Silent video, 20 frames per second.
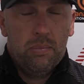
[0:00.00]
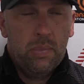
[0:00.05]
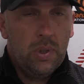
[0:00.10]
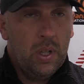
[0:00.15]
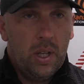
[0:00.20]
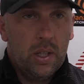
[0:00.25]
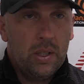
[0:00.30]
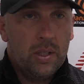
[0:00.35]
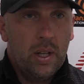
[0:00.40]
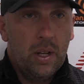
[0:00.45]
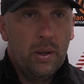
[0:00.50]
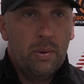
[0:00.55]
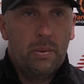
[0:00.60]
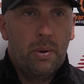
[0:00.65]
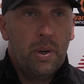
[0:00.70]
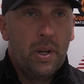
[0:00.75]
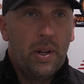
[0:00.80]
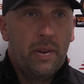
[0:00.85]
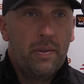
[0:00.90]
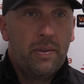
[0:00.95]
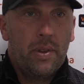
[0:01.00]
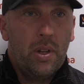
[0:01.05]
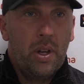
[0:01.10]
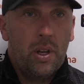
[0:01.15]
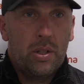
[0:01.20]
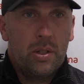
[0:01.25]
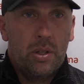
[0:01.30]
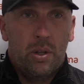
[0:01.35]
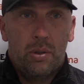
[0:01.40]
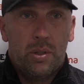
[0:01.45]
We won't have no
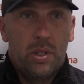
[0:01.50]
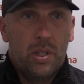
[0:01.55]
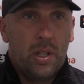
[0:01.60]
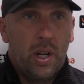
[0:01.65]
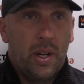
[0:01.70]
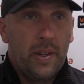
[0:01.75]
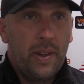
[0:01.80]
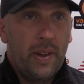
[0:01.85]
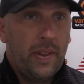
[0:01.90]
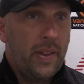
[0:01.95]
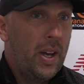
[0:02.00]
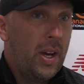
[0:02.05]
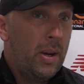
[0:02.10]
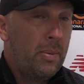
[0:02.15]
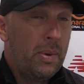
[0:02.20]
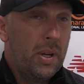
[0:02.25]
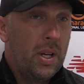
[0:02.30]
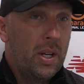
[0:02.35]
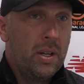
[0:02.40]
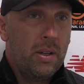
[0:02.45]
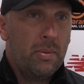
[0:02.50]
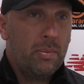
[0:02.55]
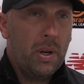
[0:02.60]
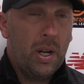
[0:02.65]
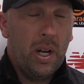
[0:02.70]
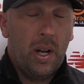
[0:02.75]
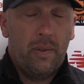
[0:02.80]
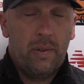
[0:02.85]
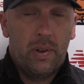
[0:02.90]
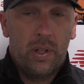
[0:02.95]
excuses going down there. It'll be
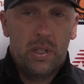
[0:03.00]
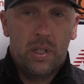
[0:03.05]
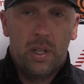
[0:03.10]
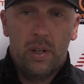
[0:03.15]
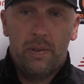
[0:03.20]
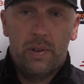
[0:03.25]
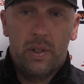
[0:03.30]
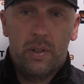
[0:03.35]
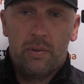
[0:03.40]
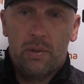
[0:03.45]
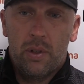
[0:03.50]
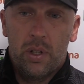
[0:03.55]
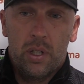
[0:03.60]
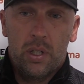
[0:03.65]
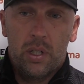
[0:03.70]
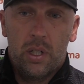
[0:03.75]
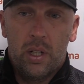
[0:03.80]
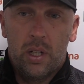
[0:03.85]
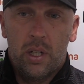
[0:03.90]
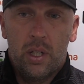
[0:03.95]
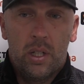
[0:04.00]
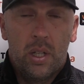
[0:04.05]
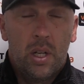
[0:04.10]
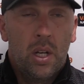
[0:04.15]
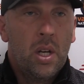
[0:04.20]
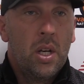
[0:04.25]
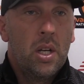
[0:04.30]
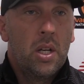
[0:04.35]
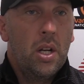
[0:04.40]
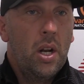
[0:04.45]
a lovely surface for us, and
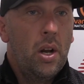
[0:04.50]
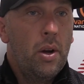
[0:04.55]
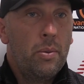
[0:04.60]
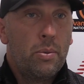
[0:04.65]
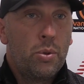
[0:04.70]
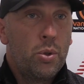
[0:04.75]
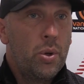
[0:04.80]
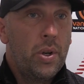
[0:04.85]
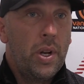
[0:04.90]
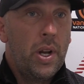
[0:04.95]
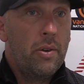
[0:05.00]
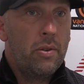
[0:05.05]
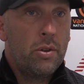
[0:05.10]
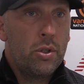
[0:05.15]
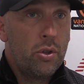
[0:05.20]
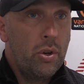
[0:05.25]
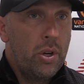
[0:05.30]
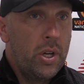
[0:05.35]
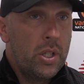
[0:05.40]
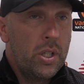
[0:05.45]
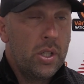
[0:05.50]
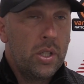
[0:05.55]
I'm sure they'll enjoy it